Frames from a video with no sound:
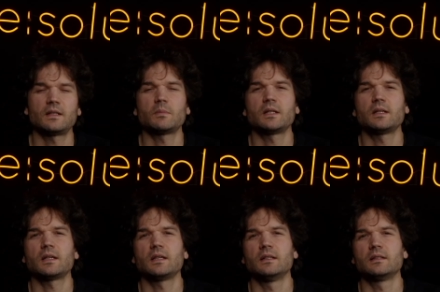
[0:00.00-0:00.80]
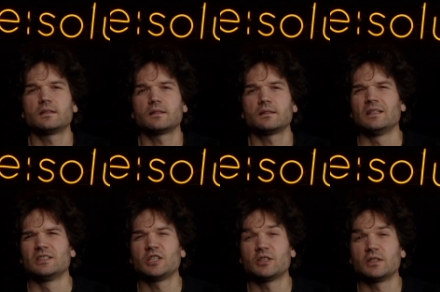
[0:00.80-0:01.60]
Monday hits.
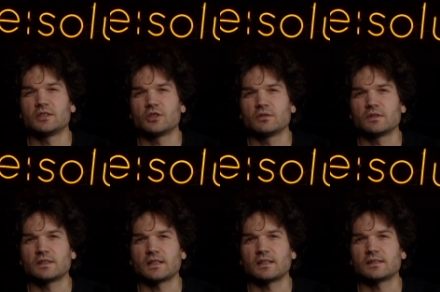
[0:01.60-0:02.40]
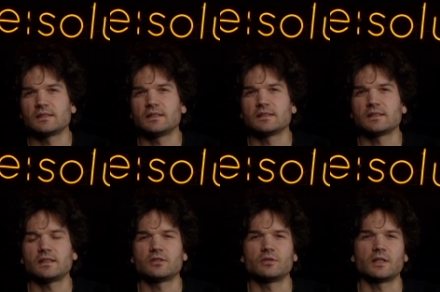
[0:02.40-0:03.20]
Jira issues are still
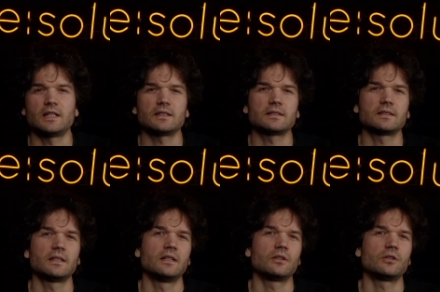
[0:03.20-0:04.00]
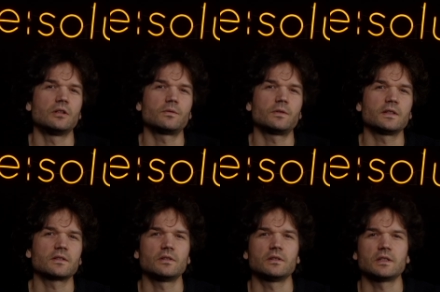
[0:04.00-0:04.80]
assigned to Alex. Confluence
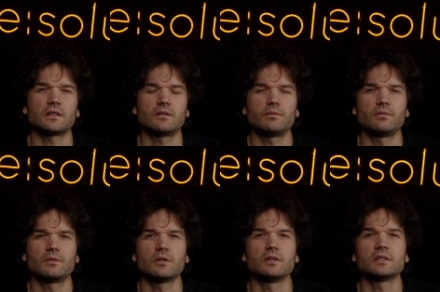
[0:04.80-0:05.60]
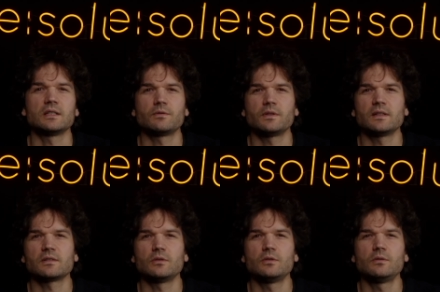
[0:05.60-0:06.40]
content
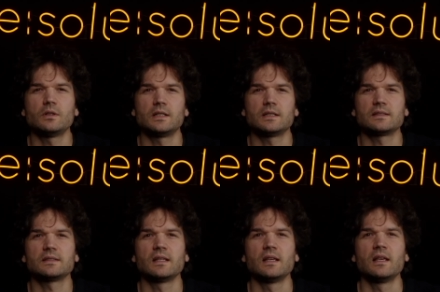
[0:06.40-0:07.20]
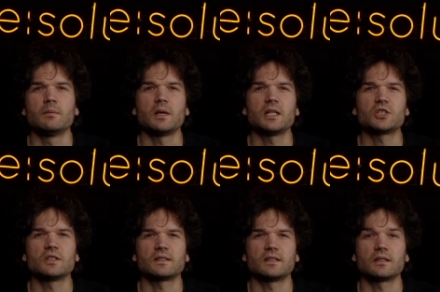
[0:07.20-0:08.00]
feels ownerless.
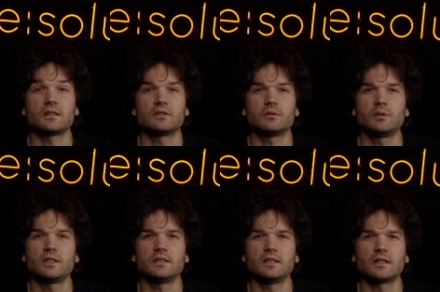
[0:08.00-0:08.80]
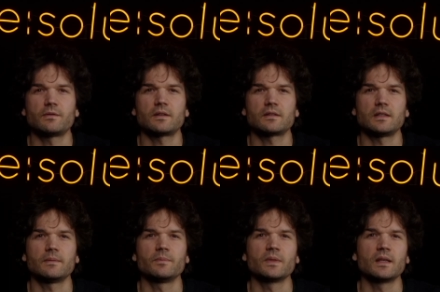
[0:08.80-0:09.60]
Mentions and accountability get
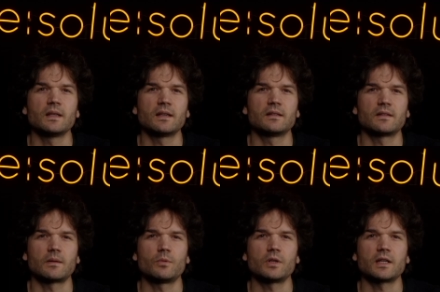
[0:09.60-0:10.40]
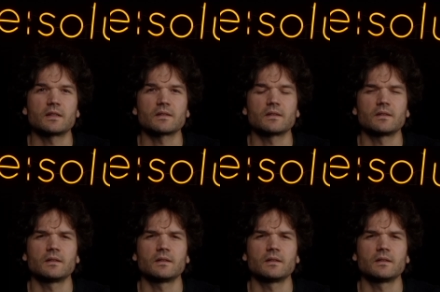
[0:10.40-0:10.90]
fuzzy. And someone asks,